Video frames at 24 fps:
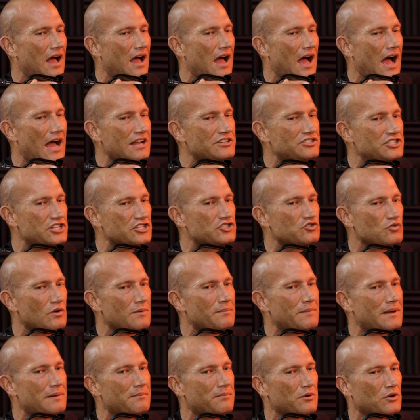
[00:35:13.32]
I just
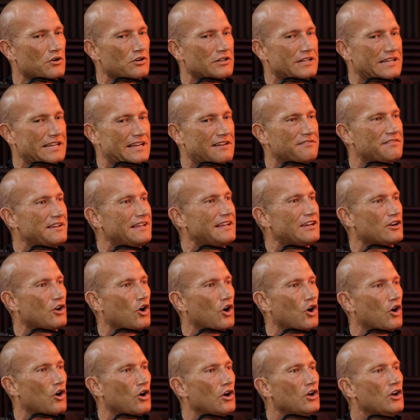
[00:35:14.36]
remembered giving it
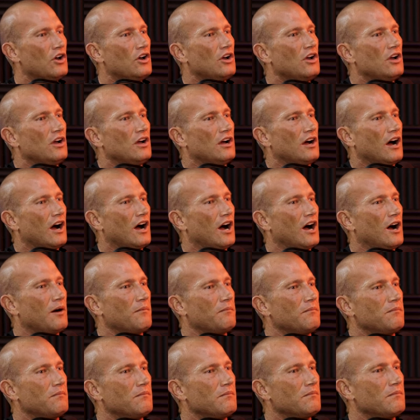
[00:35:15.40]
all.
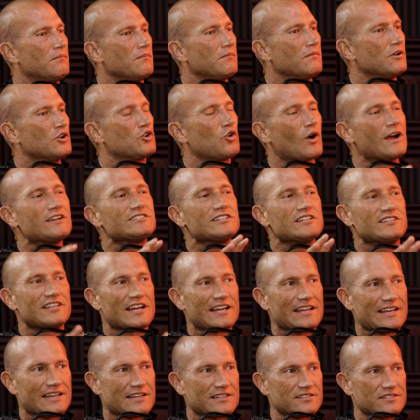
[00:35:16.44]
Crazy
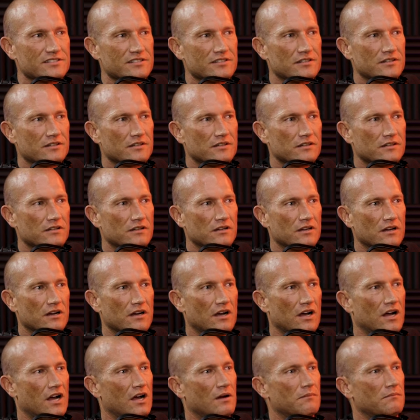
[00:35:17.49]
thing is,
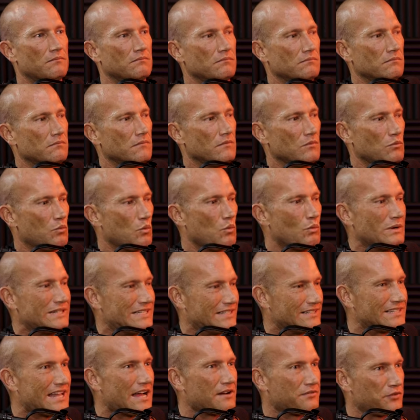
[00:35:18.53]
we
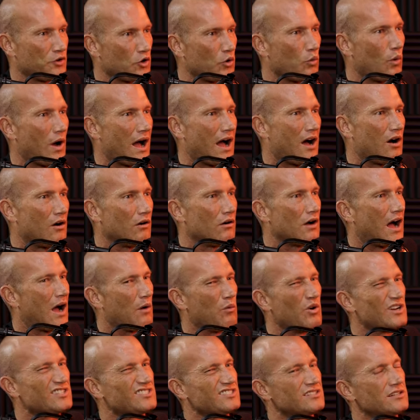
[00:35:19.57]
did that for a while. I
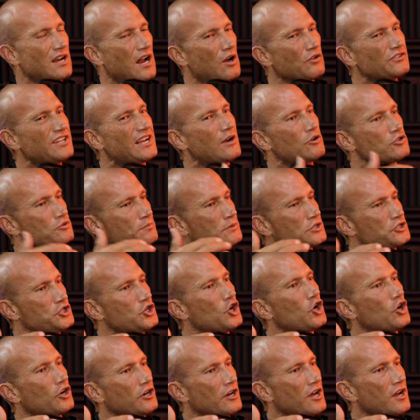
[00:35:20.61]
don't think I was
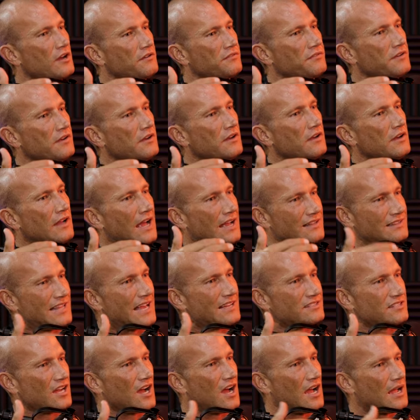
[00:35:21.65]
mature enough at that
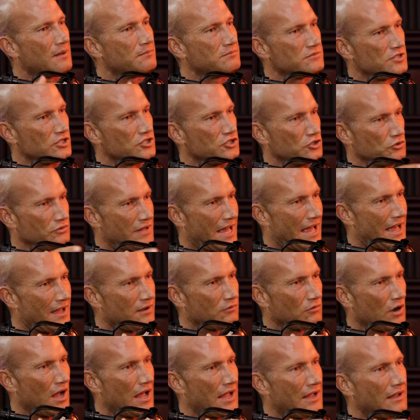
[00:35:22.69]
time to do that.
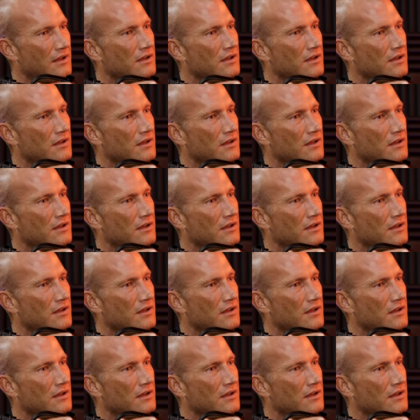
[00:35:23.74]
Right.